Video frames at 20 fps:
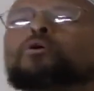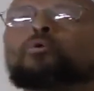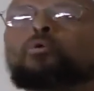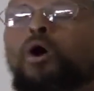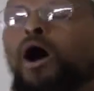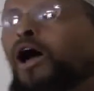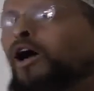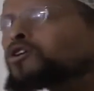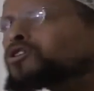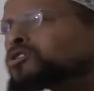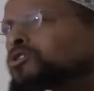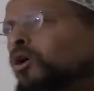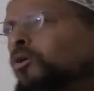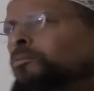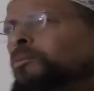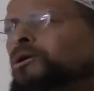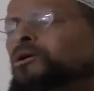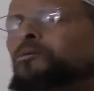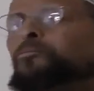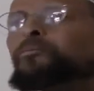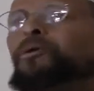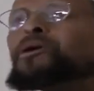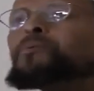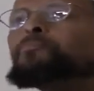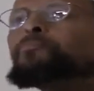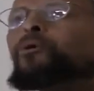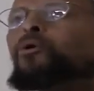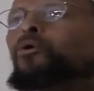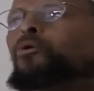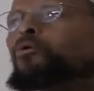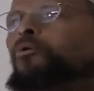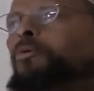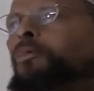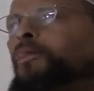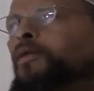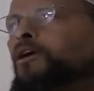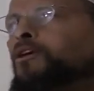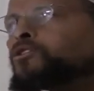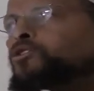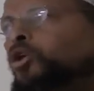Why are so many people
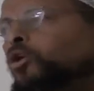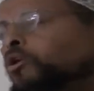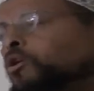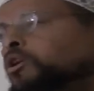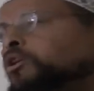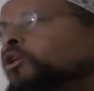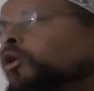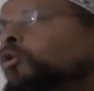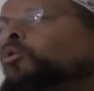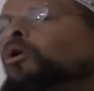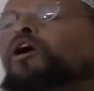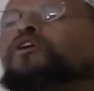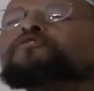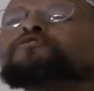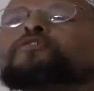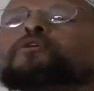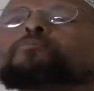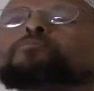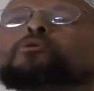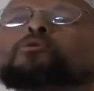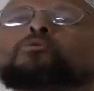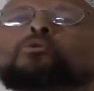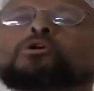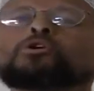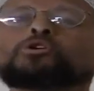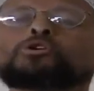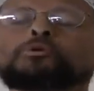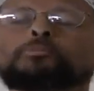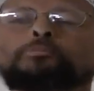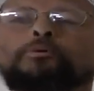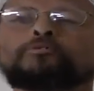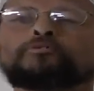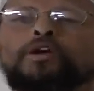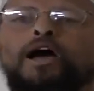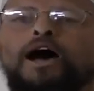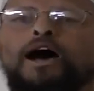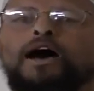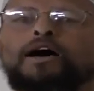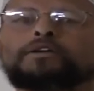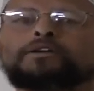turning away from the worship of
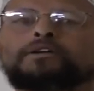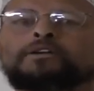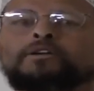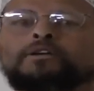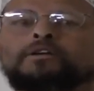God?